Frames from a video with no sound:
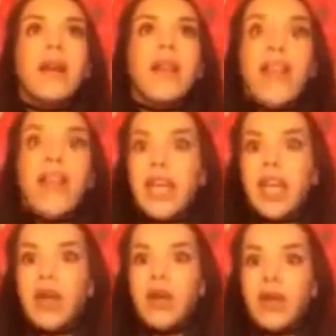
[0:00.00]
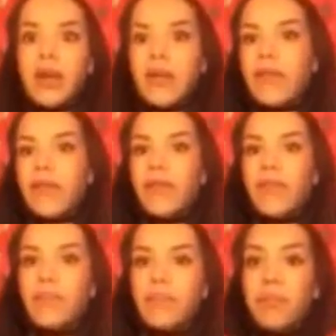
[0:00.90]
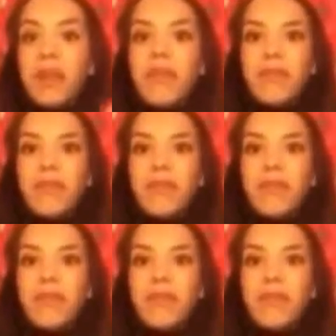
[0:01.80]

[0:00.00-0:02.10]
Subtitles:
thank you and be